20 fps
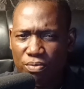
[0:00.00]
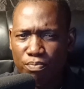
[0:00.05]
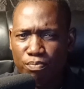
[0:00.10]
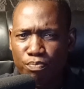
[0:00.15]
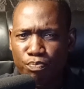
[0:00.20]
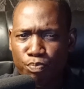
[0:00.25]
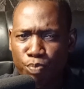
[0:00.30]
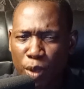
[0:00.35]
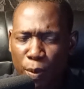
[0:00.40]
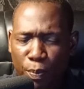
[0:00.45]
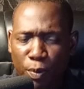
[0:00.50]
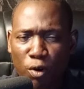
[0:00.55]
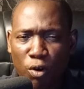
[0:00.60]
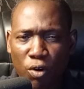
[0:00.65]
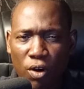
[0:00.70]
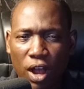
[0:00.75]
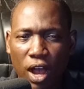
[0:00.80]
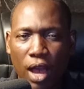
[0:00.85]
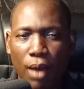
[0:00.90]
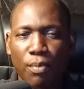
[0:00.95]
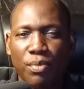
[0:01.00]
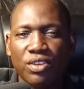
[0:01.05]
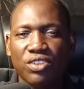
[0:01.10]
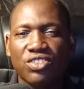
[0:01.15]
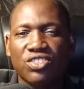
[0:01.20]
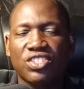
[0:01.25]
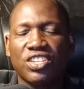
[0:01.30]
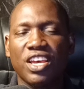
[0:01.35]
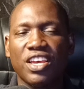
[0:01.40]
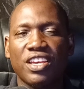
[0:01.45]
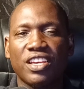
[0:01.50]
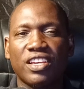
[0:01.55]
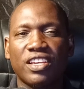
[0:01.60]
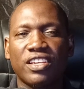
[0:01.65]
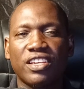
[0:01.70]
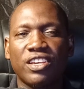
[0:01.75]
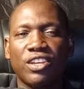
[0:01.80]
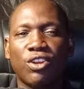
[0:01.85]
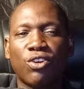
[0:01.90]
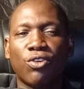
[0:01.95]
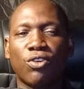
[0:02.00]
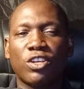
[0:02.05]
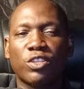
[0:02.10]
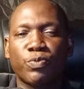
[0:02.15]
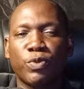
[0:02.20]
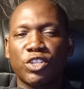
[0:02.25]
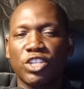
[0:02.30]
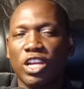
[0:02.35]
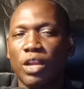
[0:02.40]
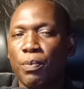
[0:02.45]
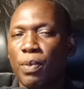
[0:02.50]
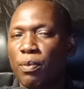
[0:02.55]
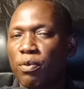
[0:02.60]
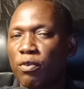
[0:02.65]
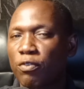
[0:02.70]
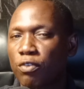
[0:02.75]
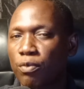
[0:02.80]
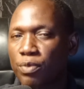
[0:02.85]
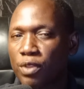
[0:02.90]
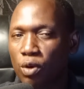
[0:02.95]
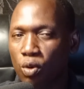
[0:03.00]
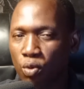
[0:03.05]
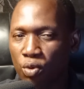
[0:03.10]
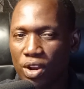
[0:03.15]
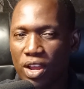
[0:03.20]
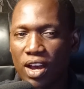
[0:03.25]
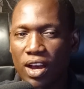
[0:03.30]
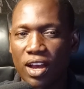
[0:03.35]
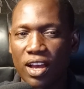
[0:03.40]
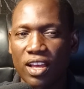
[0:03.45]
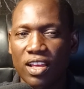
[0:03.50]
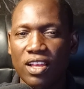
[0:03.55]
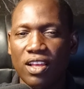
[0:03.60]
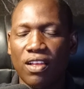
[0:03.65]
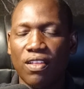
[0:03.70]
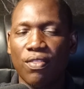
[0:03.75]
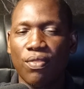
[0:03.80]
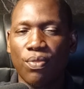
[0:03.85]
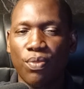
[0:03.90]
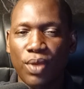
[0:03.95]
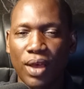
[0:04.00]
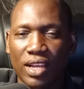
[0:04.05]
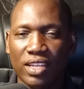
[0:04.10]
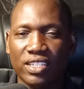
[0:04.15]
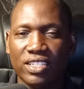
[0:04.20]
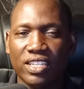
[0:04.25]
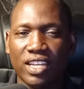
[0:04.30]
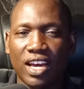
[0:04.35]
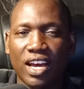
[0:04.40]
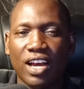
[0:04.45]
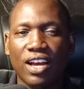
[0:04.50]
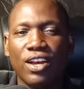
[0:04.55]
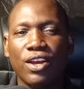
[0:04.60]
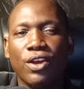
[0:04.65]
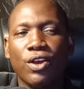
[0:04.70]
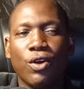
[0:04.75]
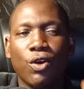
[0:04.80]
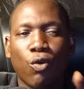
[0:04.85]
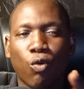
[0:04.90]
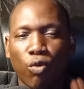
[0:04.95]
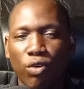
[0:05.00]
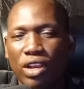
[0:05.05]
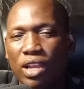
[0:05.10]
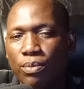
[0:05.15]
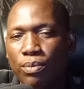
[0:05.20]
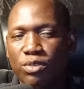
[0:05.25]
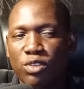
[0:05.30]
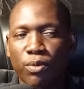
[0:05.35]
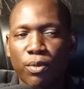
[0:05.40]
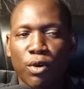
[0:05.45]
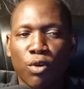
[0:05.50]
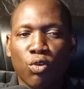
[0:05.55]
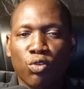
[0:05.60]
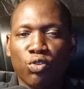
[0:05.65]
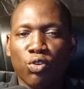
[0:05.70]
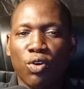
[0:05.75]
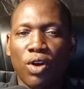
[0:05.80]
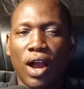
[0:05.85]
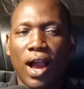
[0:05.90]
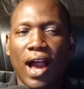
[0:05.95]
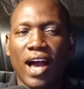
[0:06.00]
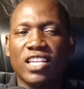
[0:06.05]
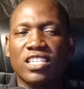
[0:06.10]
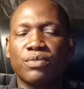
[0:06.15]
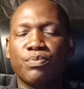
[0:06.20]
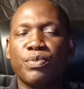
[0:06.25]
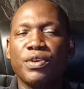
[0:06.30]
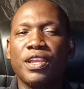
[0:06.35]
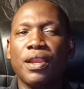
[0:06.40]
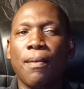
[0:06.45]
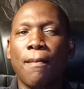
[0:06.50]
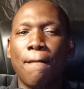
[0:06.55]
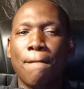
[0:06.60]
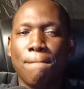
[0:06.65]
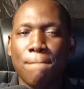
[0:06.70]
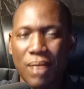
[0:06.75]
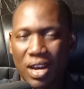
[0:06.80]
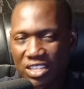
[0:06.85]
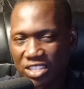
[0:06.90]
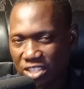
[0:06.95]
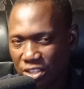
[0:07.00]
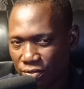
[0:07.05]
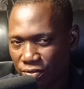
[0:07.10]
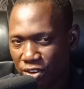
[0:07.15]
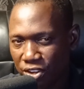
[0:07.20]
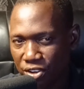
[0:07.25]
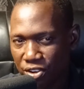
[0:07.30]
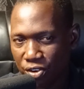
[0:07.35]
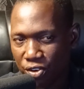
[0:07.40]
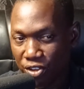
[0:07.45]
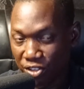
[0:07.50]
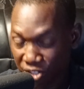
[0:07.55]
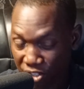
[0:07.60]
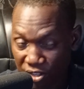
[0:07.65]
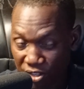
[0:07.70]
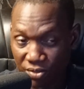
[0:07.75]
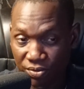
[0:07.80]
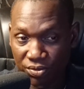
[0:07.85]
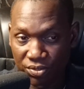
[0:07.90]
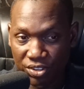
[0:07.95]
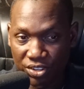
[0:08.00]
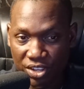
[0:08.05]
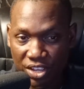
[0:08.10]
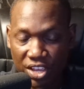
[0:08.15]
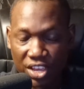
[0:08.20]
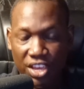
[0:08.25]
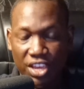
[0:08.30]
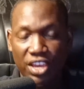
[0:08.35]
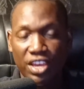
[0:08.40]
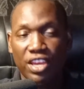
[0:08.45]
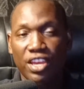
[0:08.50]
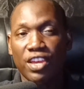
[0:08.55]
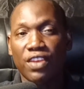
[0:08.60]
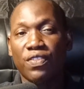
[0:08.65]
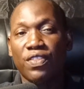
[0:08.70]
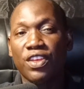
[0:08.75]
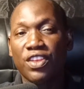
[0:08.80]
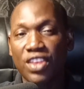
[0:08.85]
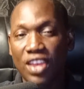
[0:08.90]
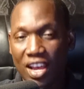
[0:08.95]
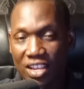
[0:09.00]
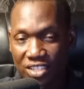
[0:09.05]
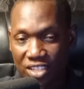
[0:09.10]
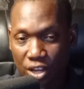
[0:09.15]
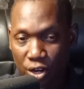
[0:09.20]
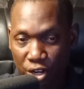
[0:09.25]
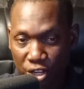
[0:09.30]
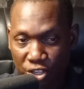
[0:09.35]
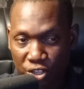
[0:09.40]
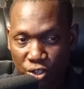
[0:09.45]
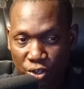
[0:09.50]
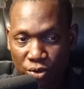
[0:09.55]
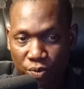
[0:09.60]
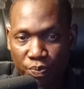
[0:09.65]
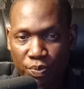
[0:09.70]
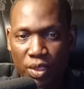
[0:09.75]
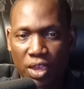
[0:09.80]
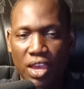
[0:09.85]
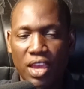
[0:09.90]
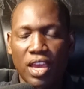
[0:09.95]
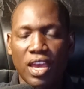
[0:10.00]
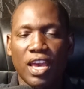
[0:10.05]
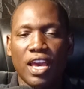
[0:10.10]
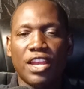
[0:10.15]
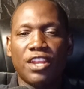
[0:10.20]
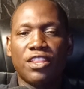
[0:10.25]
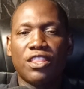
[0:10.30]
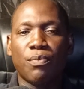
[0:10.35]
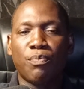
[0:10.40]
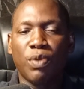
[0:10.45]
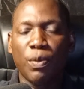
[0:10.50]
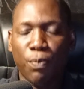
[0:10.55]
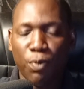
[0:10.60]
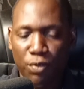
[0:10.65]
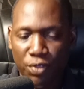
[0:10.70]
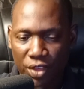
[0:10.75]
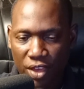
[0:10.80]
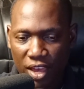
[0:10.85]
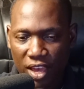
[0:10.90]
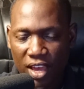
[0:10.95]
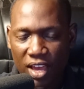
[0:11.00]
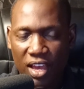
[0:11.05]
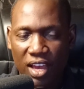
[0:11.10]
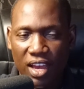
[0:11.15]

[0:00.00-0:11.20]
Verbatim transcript: people have been saying, you know, especially people from the UDA, that uh, William Samoei Ruto has been massively received in the Nyanza region, and the people there